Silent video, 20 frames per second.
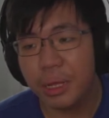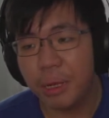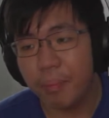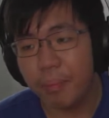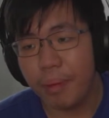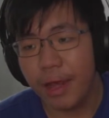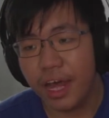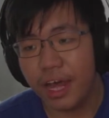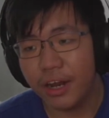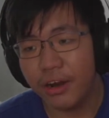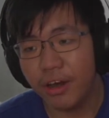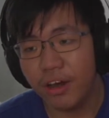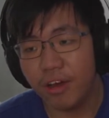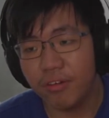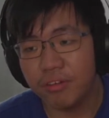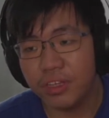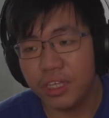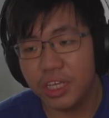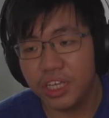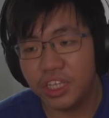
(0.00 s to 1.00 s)
part
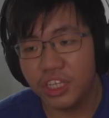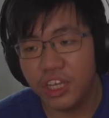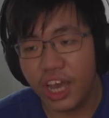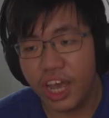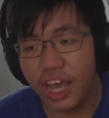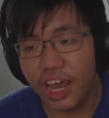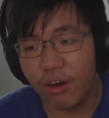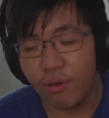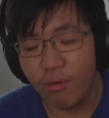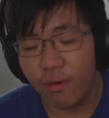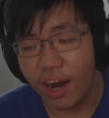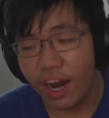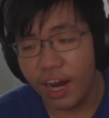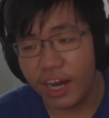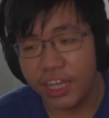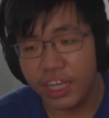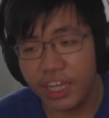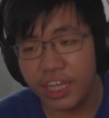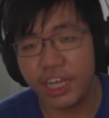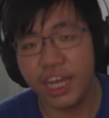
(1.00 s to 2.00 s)
of the chat right
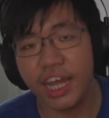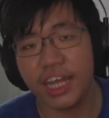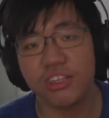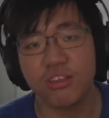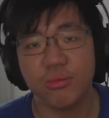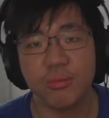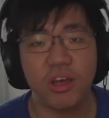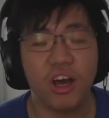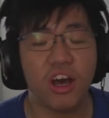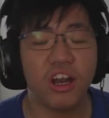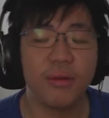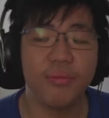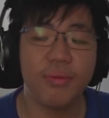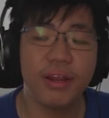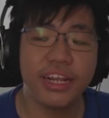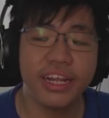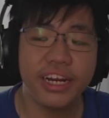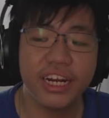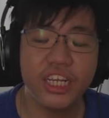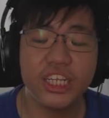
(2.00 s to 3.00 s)
here and to be
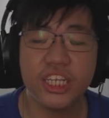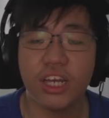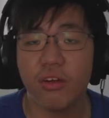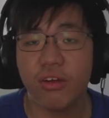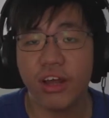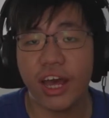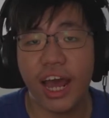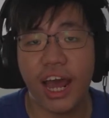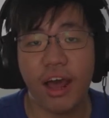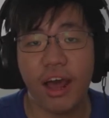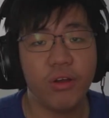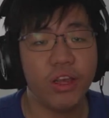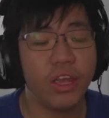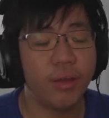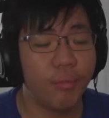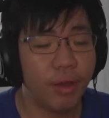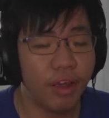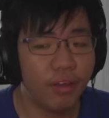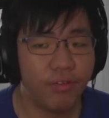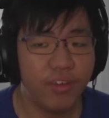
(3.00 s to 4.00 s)
automatically shouted out in
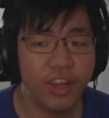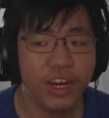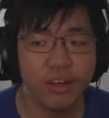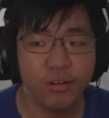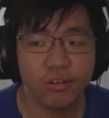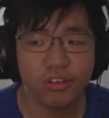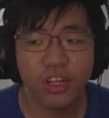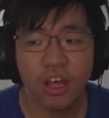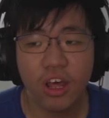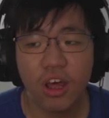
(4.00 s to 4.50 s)
my videos.